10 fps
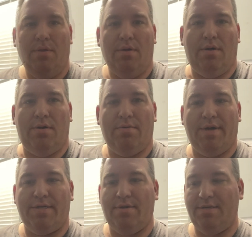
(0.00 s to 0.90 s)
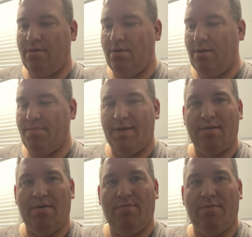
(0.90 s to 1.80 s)
Alright, so that's all I
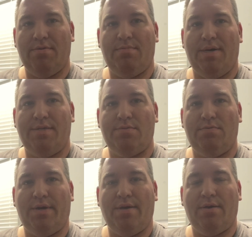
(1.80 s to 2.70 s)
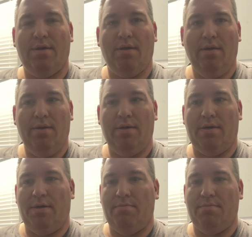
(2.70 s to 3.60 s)
picked up for this past week.
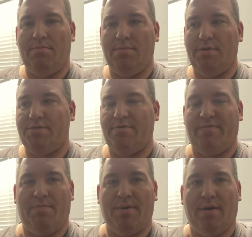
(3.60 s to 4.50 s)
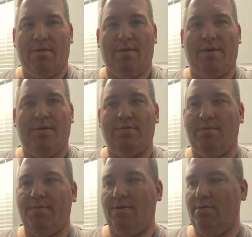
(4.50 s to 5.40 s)
I'm not sure if I'll pick anything else
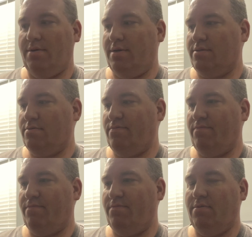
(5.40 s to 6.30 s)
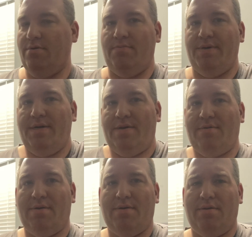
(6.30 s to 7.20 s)
up here in the next little bit.
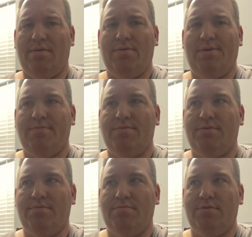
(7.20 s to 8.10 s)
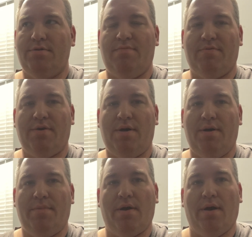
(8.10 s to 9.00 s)
I do have some stuff
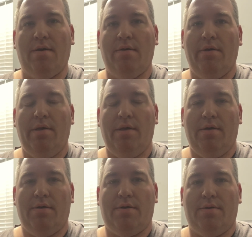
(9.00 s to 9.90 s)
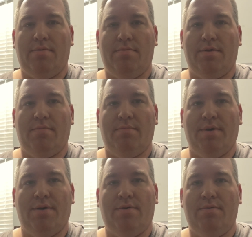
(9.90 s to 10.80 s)
coming in the
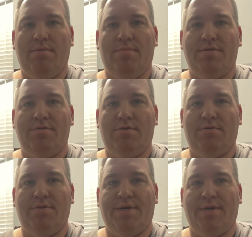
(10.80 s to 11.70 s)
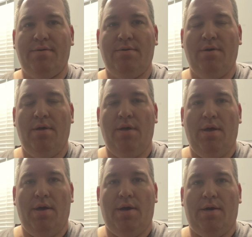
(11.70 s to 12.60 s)
mail. I may show that.
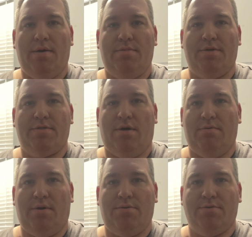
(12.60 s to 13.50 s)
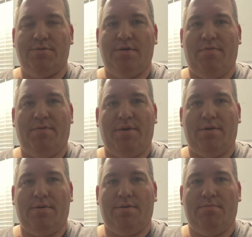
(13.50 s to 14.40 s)
But it's all older stuff
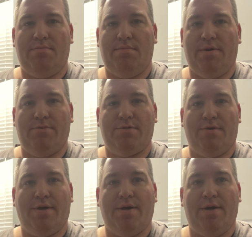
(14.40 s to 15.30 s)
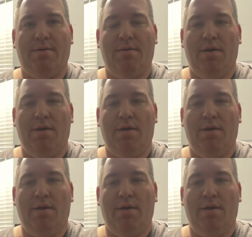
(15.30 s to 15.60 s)
that everyone's already got.